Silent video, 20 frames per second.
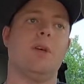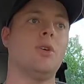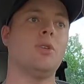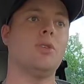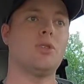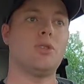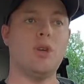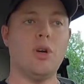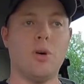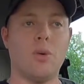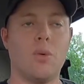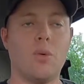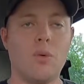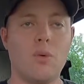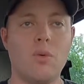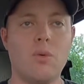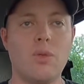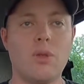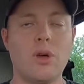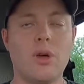So
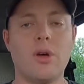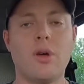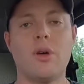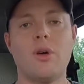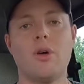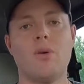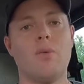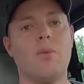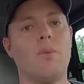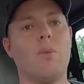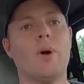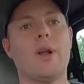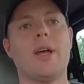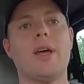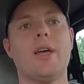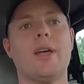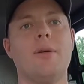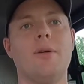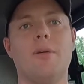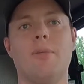what
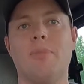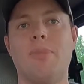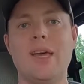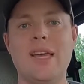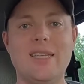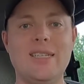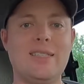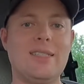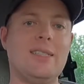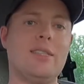I based